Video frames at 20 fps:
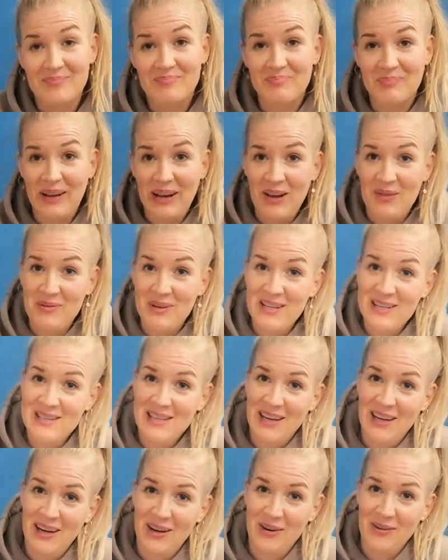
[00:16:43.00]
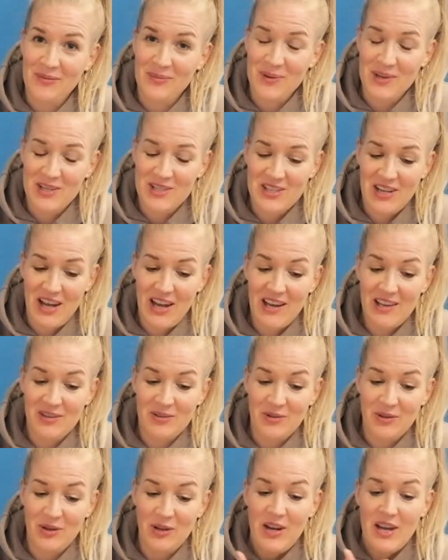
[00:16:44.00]
but I want to take care of my child,
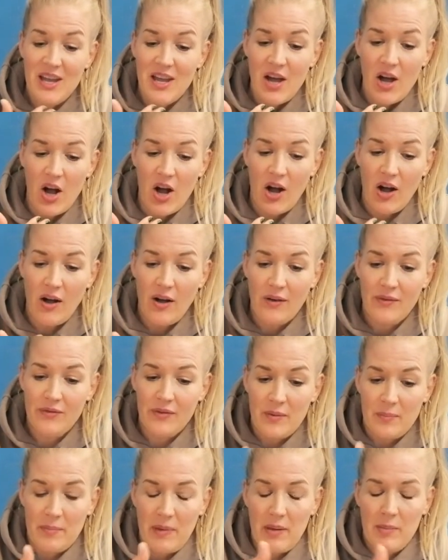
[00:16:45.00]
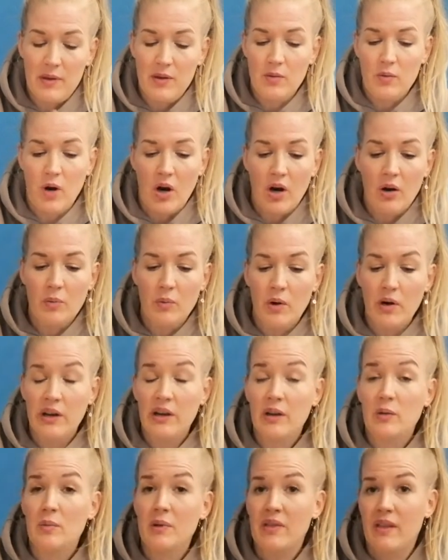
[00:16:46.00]
or of maybe you are
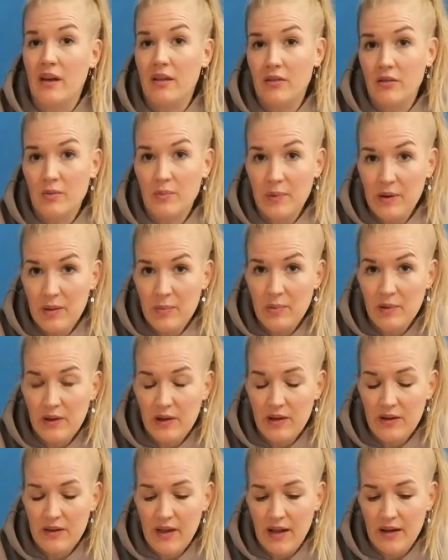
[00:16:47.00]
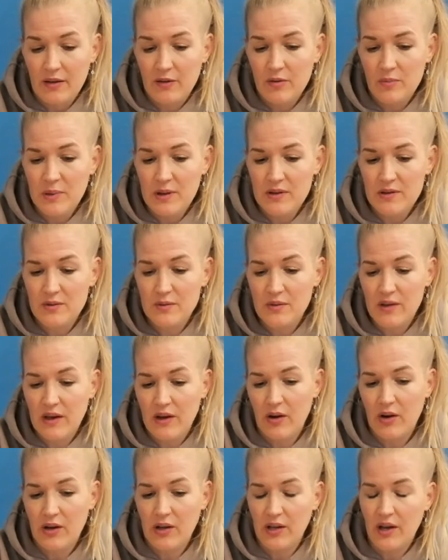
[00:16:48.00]
working with other people here, that could be too, that
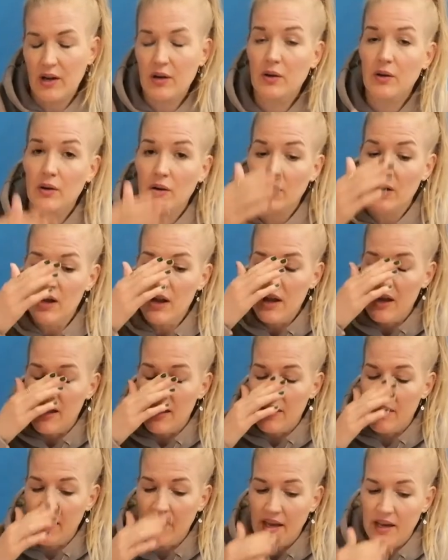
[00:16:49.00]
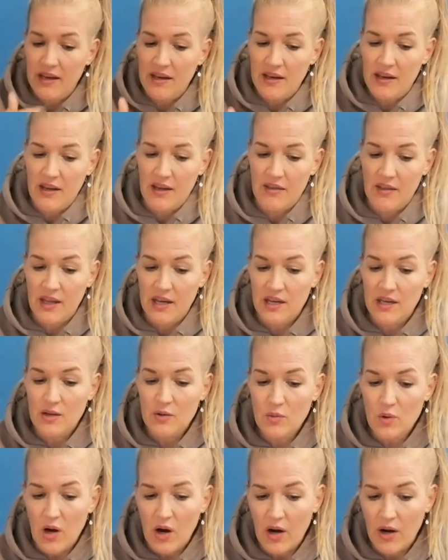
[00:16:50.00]
are younger than
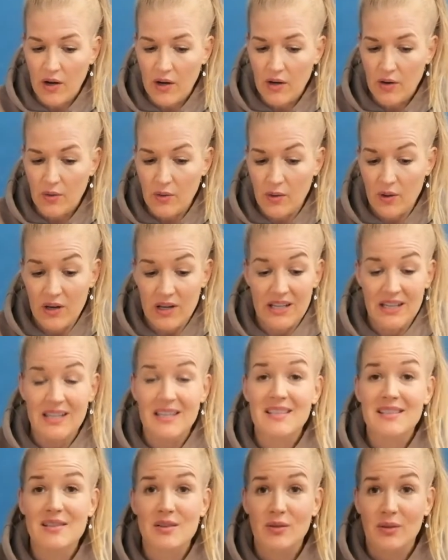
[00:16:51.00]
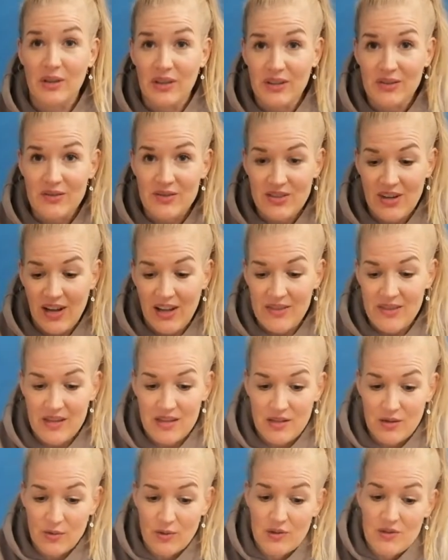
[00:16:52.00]
you are, or it is your inner child that
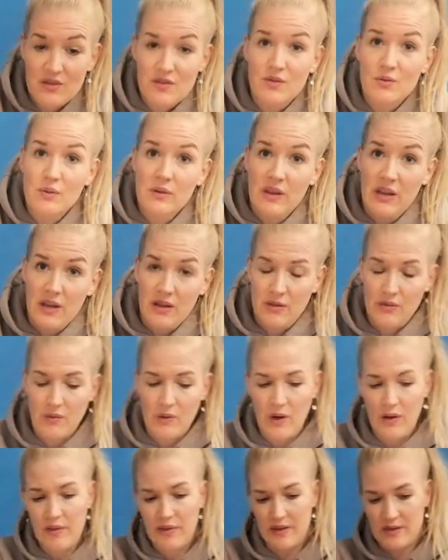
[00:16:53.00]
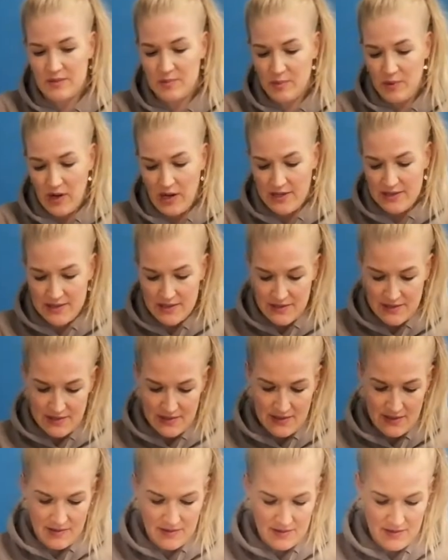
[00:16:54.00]
you are soothing throughout this process.